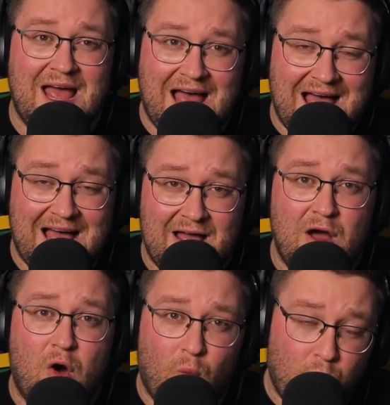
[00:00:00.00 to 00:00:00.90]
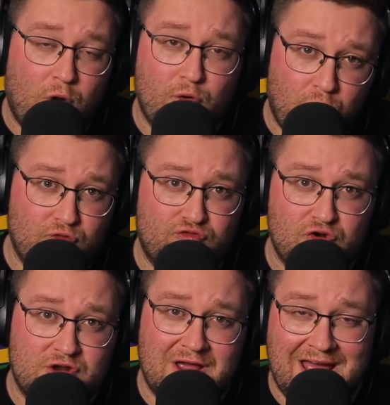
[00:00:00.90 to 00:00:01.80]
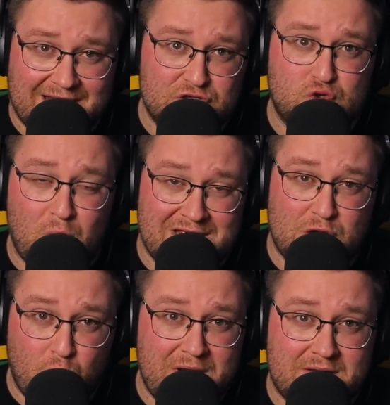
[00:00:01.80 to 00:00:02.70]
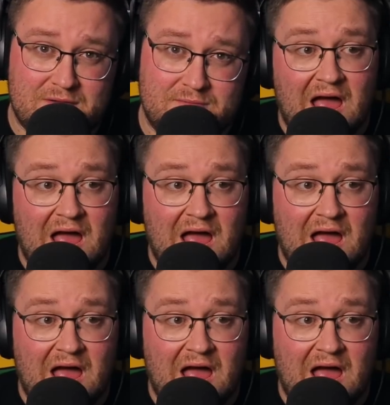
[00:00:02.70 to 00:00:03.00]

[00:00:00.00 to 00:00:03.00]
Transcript: at 120 quid.